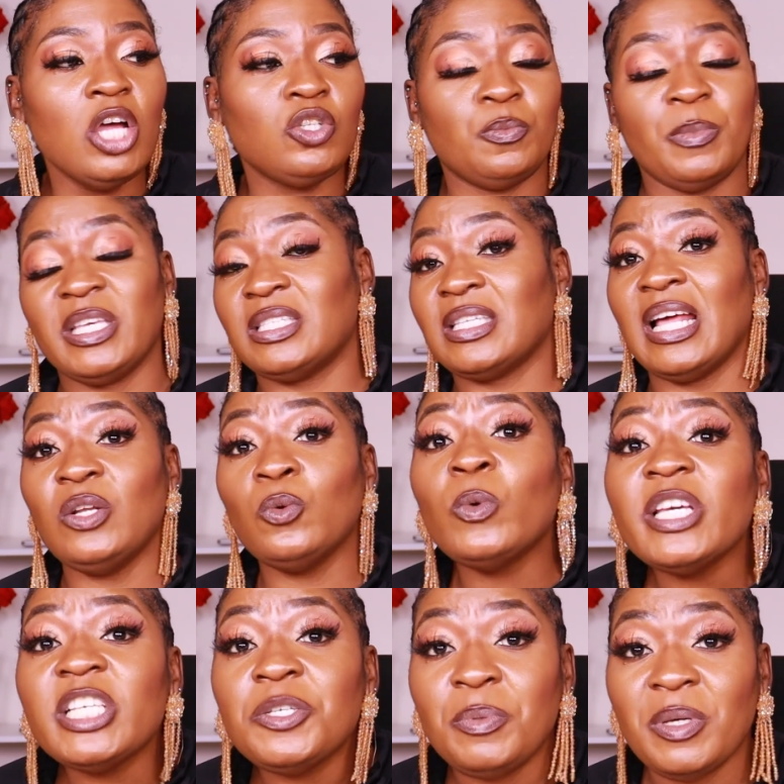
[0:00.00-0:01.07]
to basically
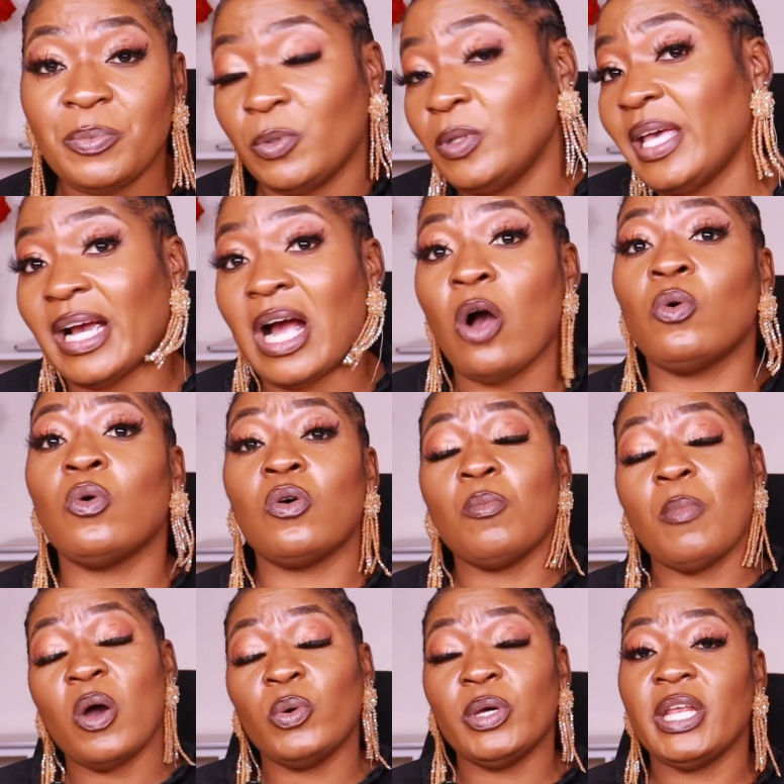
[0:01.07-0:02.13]
witch people, like how
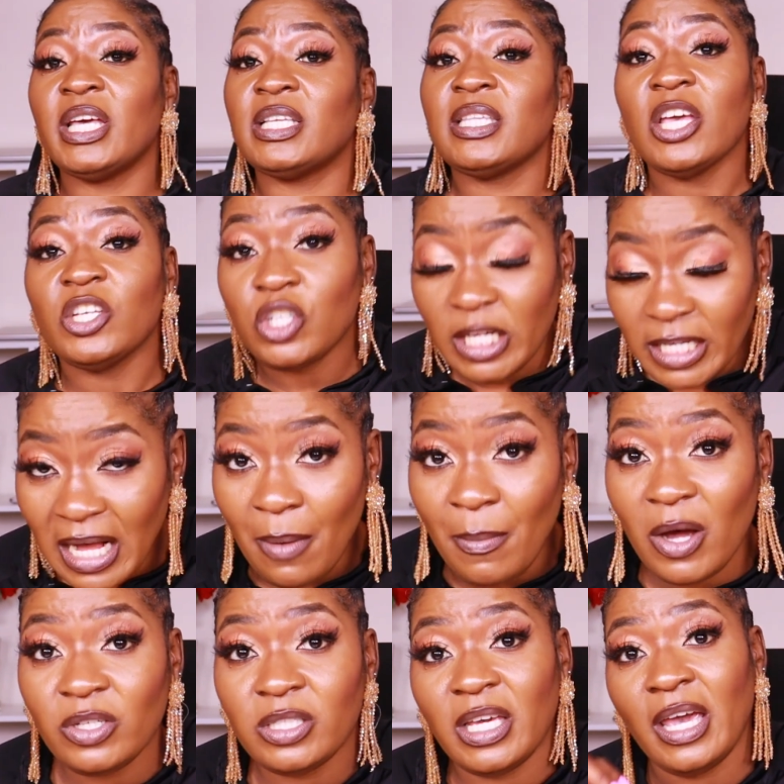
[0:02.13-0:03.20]
Gogo Maweni has actually
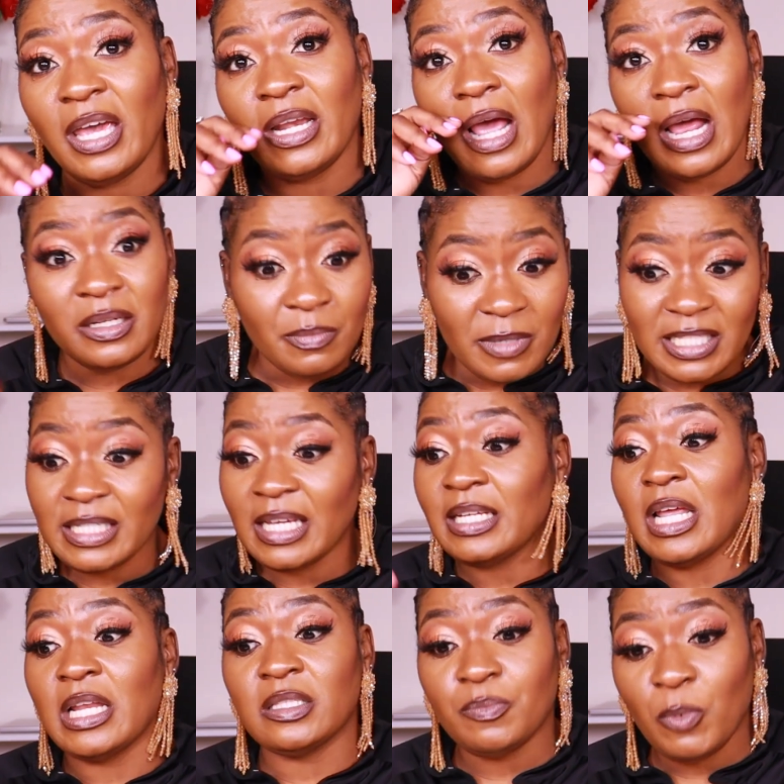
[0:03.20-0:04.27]
come out here and admitted
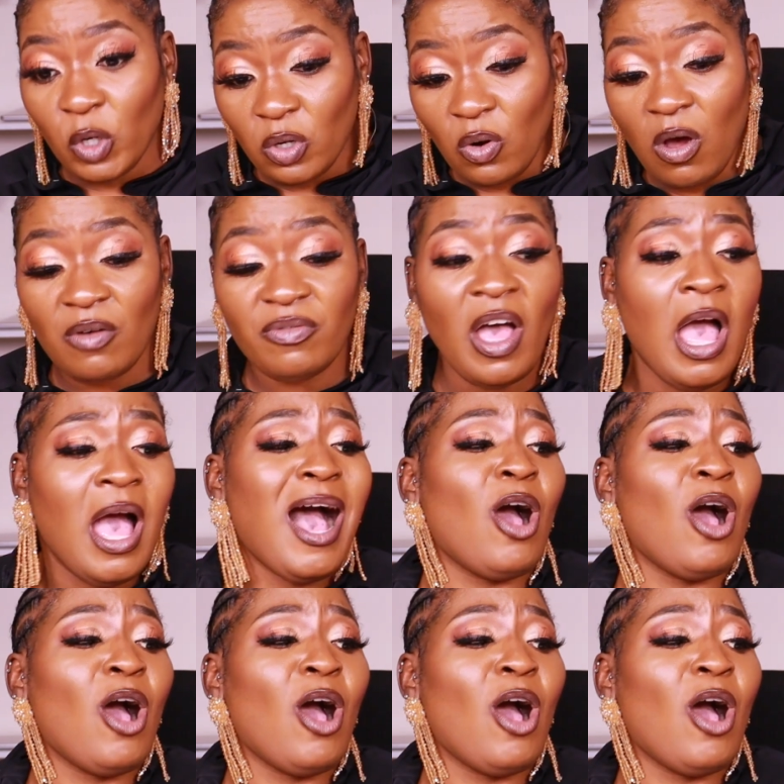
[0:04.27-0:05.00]
and spoken of